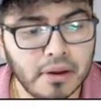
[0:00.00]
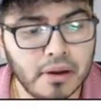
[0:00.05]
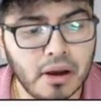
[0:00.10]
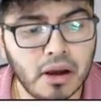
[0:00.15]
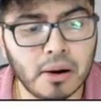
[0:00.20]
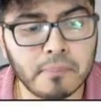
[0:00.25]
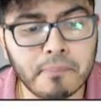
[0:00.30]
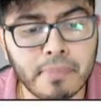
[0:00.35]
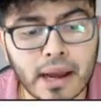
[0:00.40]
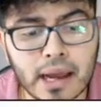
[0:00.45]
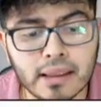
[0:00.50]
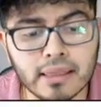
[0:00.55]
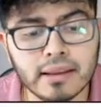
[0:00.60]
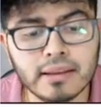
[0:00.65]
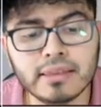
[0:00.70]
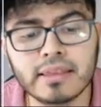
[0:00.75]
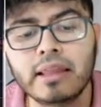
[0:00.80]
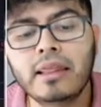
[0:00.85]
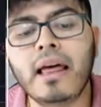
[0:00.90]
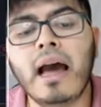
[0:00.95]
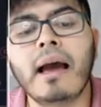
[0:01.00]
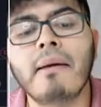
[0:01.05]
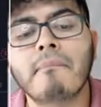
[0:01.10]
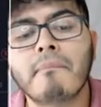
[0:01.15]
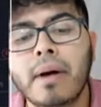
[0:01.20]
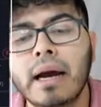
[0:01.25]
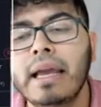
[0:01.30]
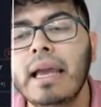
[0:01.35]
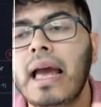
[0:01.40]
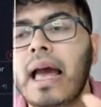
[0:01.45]
on Pilot, then I
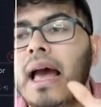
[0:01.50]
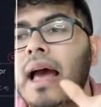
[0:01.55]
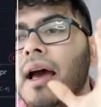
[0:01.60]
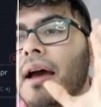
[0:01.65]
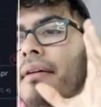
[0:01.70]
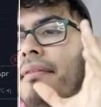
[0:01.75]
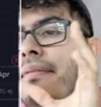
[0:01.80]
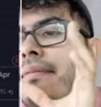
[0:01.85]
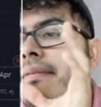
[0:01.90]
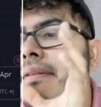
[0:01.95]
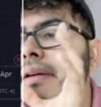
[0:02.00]
might have,